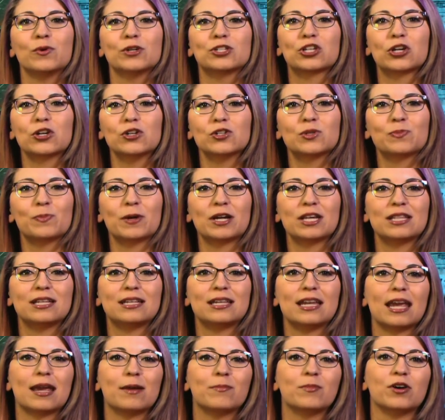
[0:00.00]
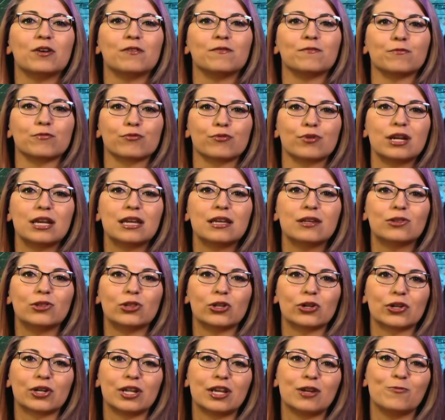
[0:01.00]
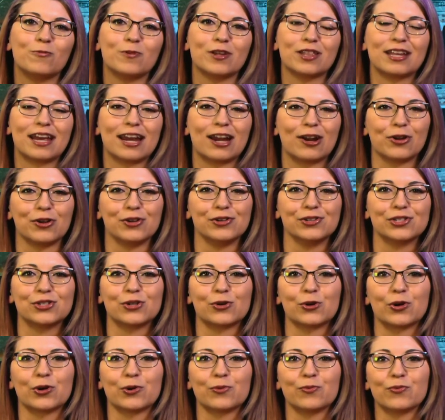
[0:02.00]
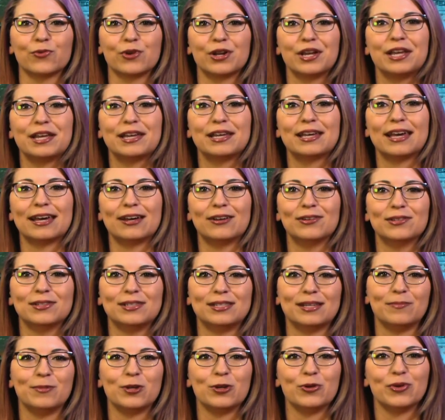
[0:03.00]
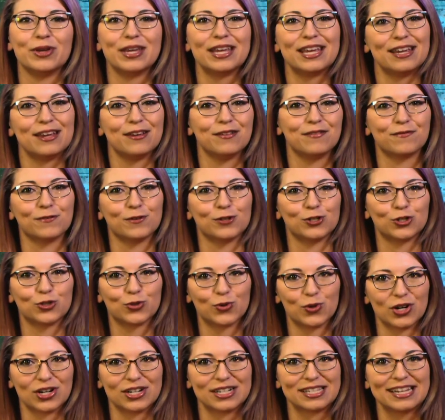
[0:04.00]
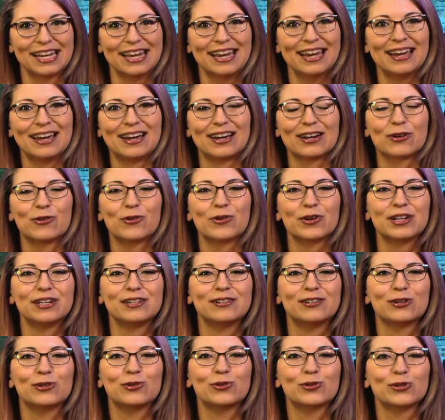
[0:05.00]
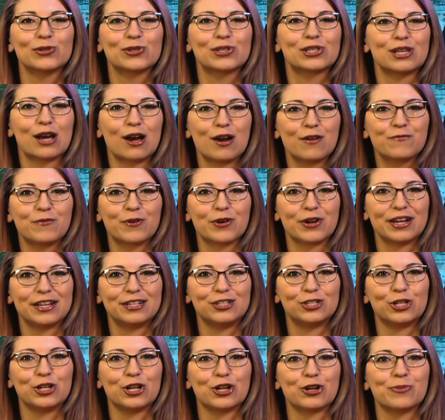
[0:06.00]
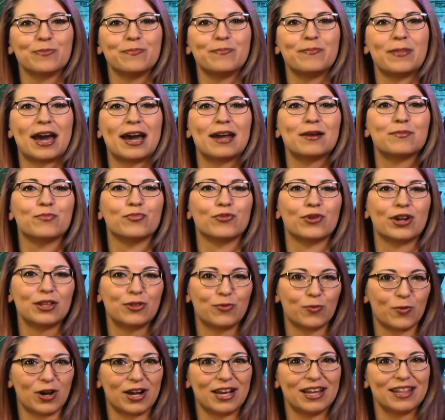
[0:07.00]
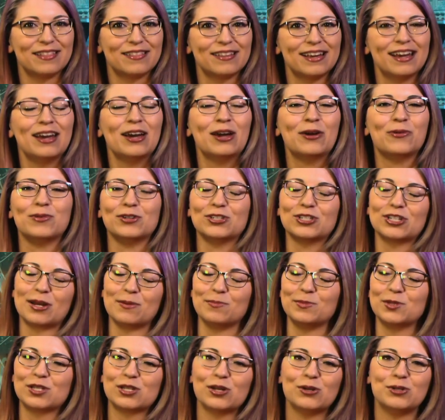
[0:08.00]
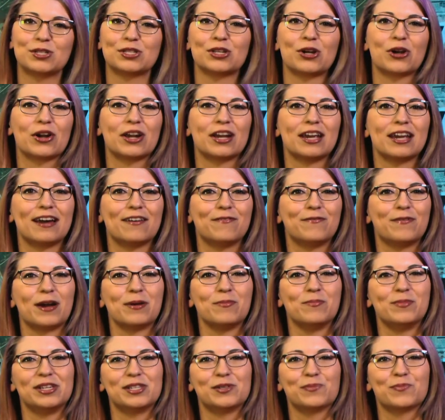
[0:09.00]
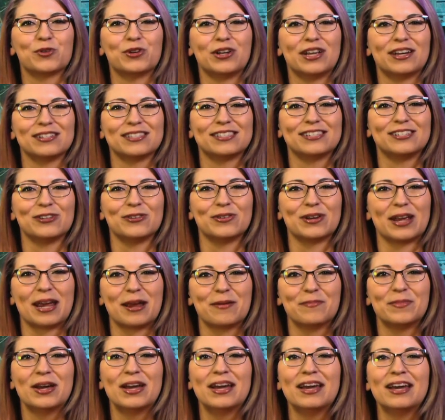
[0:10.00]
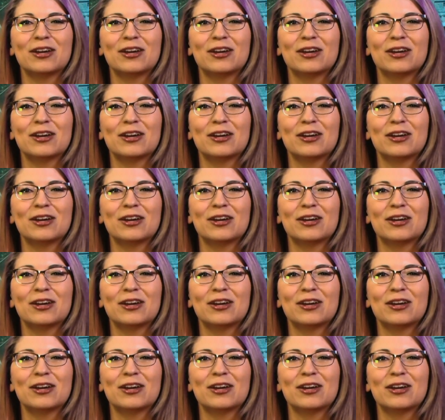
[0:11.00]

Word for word: which goes by the name of Ring Learning with Errors, or Ring LWE for short. According to Google software engineer Matt Braithwaite, which I'm so sorry if I mispronounced your name,